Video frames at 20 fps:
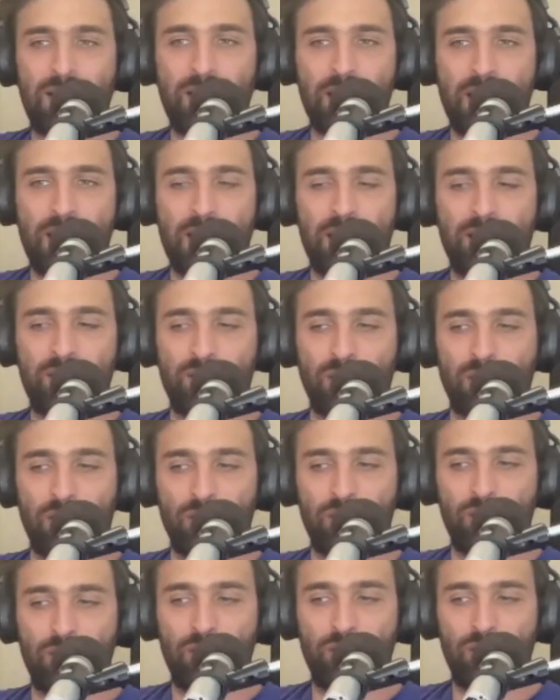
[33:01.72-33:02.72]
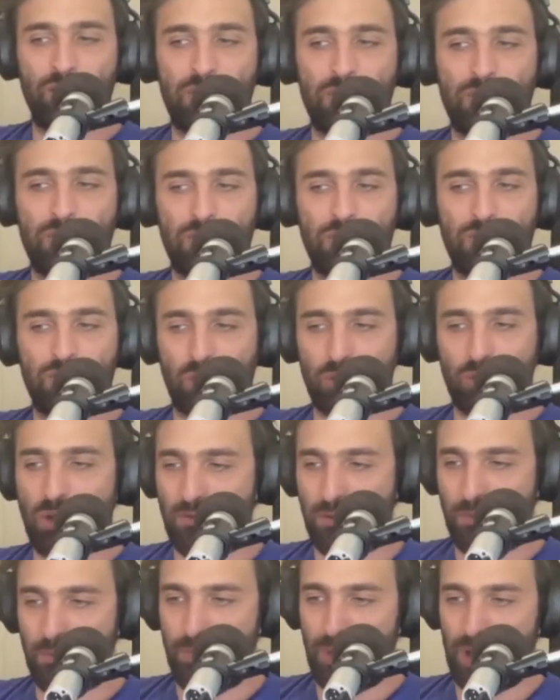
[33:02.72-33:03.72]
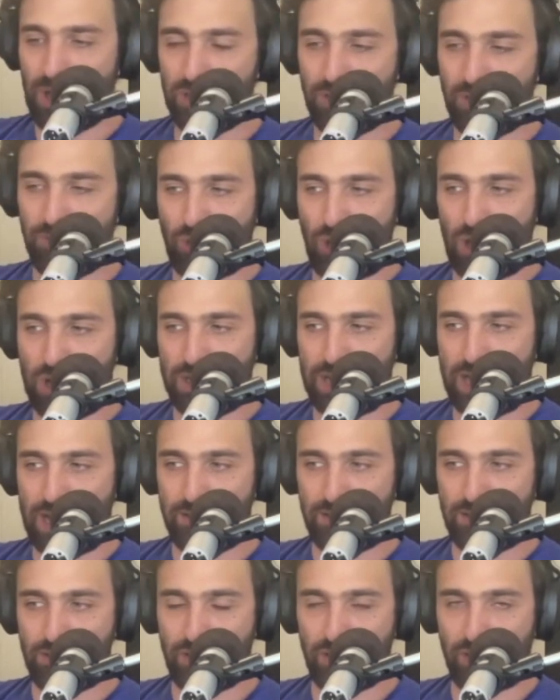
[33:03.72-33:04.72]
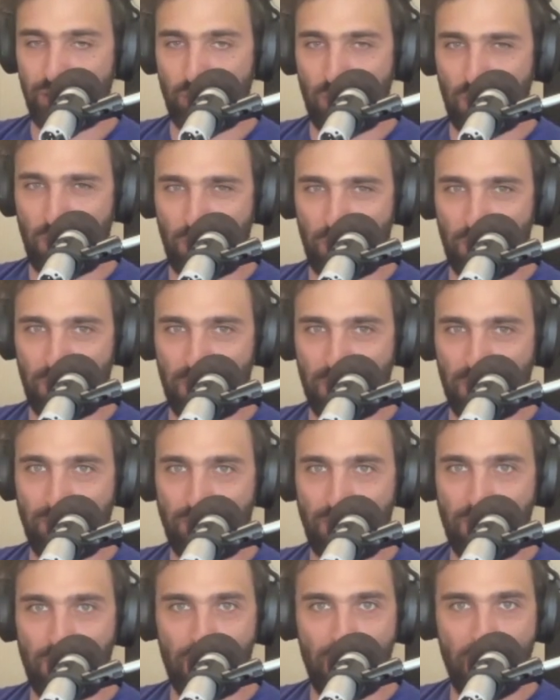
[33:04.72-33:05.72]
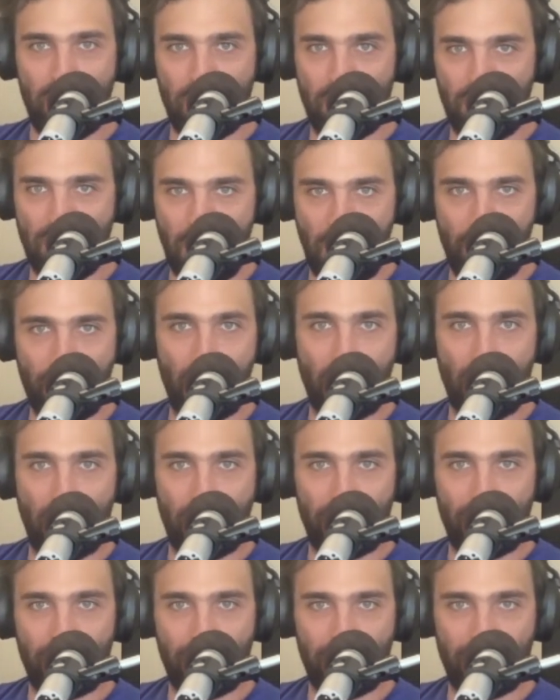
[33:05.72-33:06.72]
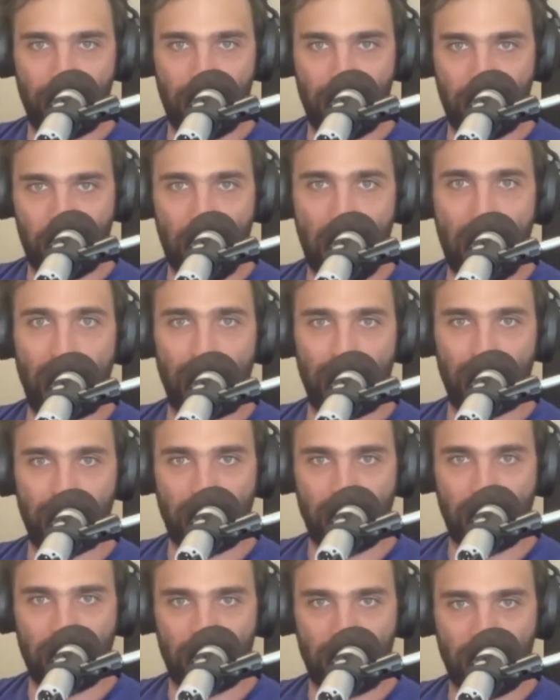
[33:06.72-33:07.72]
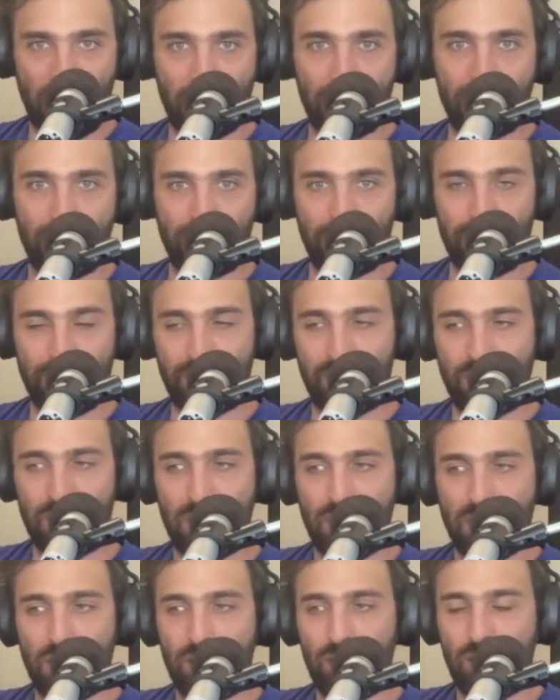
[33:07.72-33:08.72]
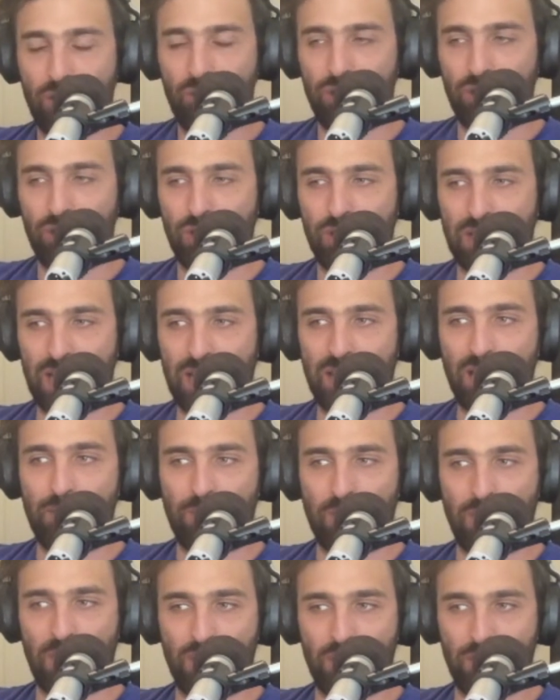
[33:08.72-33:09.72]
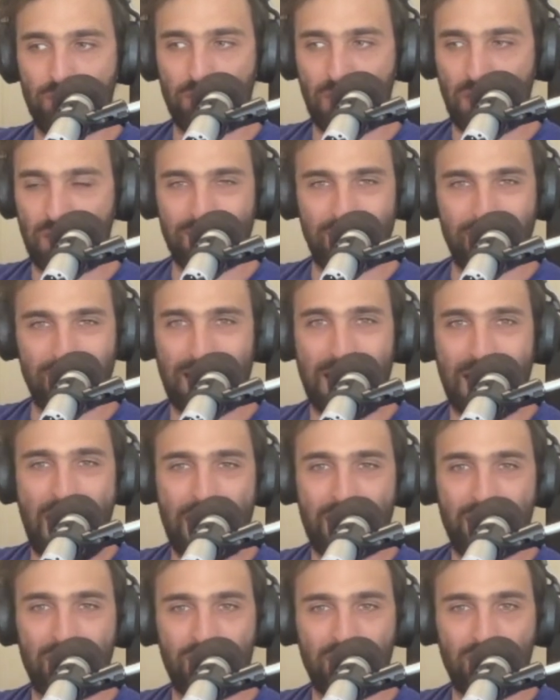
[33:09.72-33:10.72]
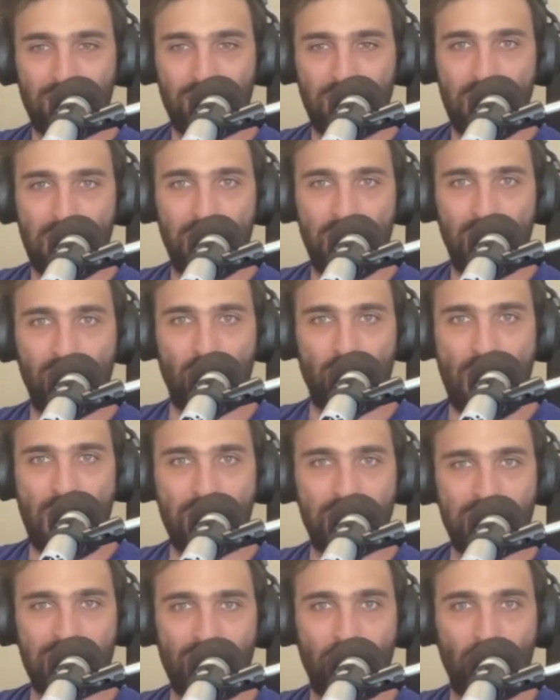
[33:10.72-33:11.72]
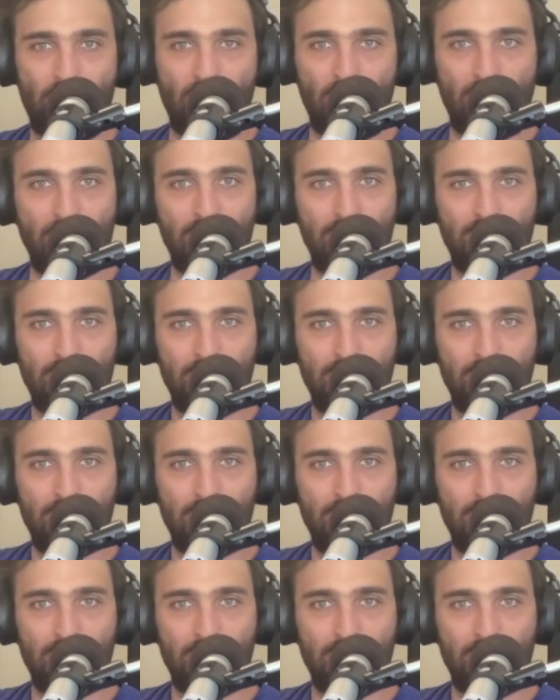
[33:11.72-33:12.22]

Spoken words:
the answer, so you have a bunch of broadcasters that you work with from a number of channels and countries. Do you just send them a Slack thing, or how does that work?